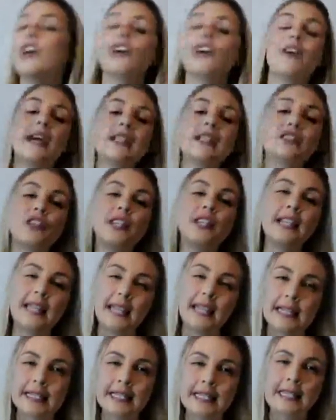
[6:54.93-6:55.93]
Right, so the
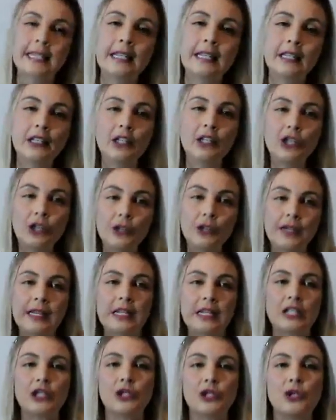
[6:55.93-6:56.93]
next thing that you
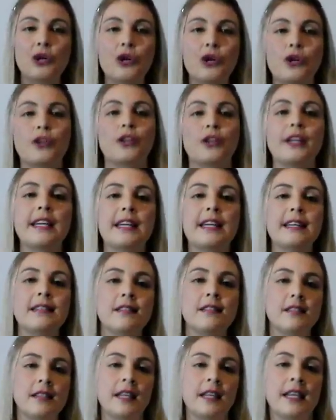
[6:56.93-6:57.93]
need to know
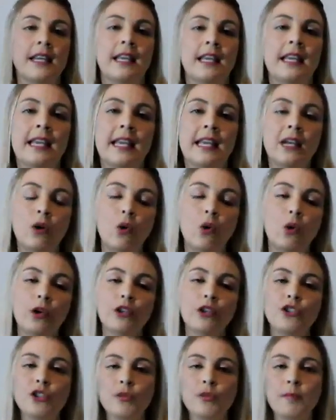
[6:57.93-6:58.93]
is, in order
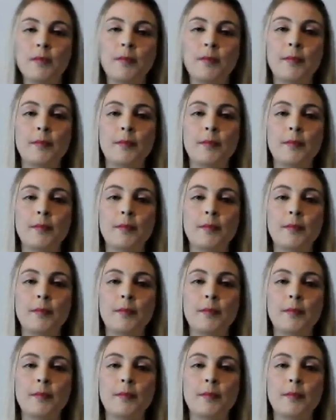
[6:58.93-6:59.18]
to